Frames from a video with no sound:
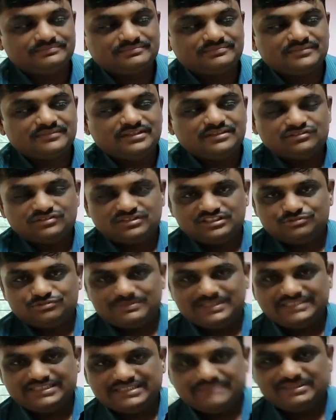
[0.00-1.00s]
So this
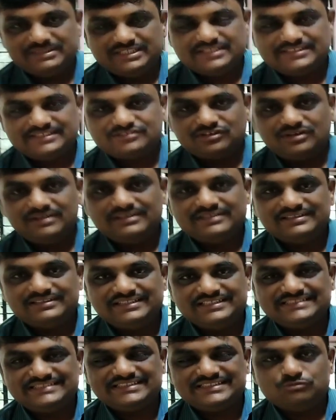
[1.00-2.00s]
multimeter is on
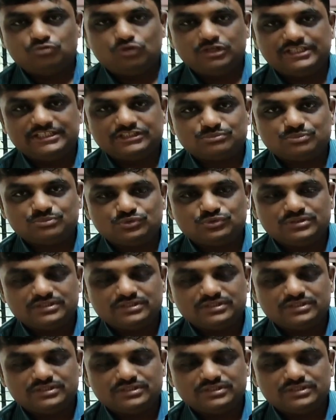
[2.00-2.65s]
DC voltage mode.